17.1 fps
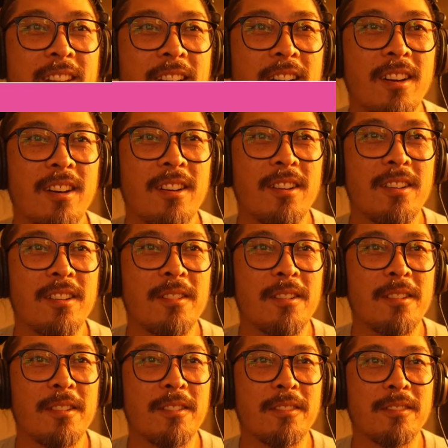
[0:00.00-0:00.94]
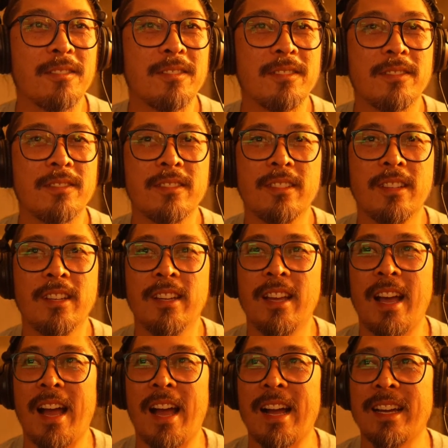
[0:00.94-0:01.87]
Oh,
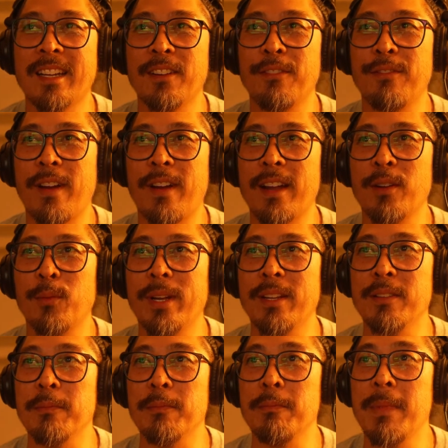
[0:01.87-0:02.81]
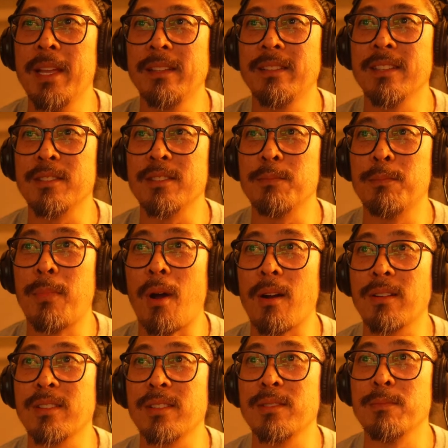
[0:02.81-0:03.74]
I gotta find a way to make this
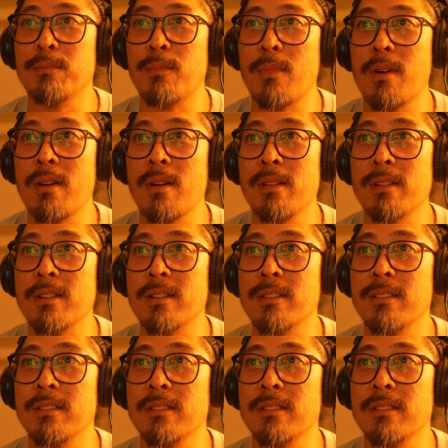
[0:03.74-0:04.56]
box smaller.